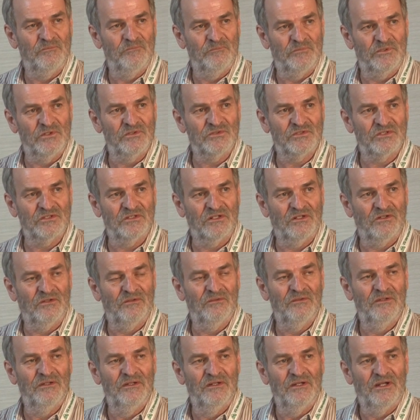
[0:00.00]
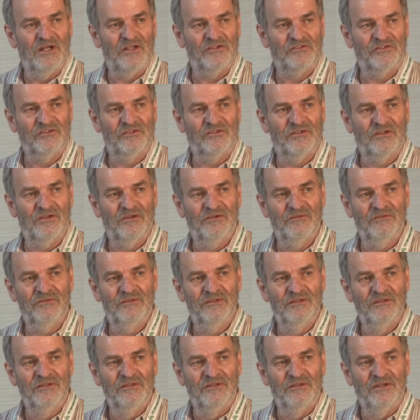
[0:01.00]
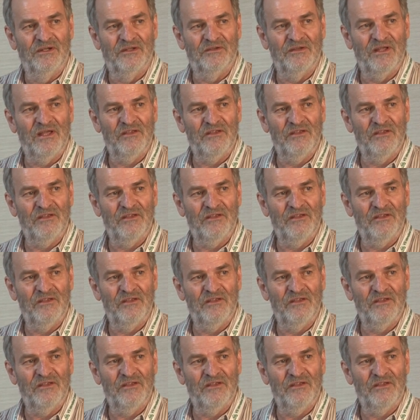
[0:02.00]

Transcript: butanol, acetone and